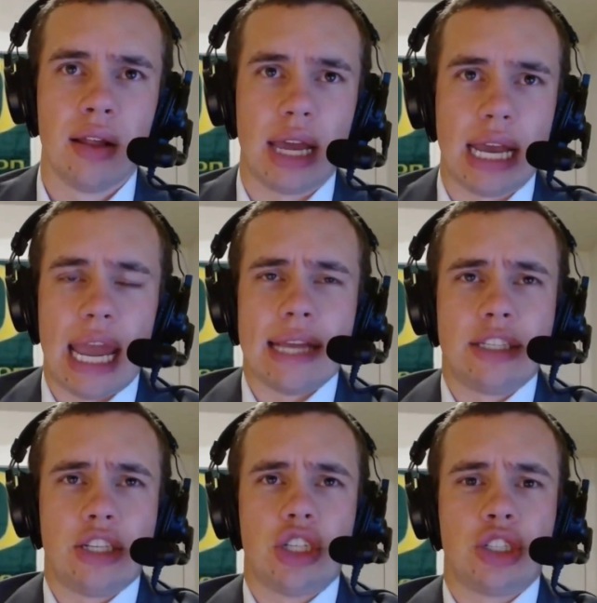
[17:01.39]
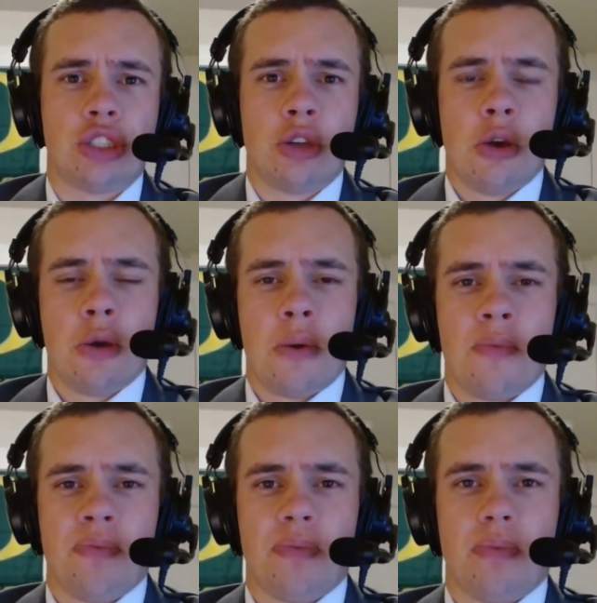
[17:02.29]
Like, it's just,
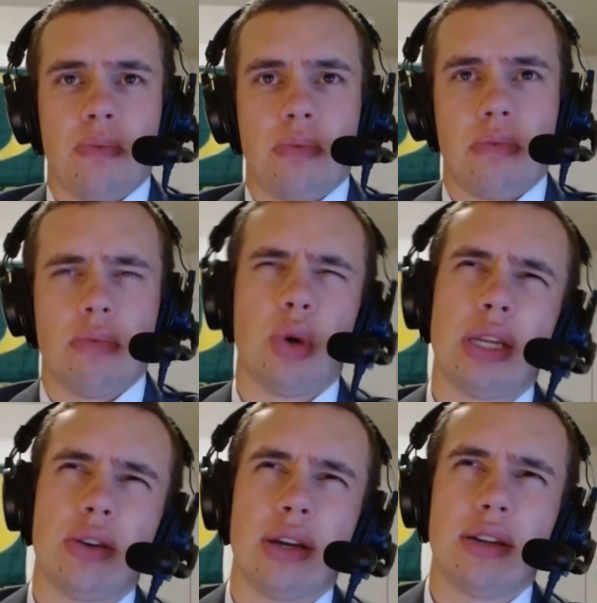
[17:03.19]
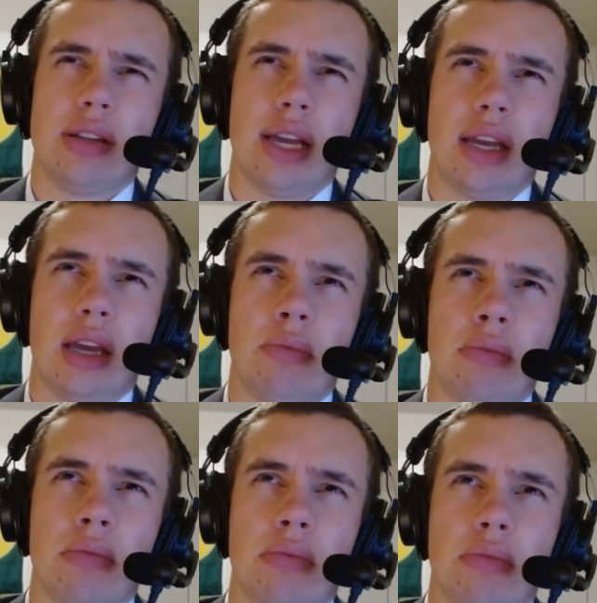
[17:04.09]
were they trailing in that game?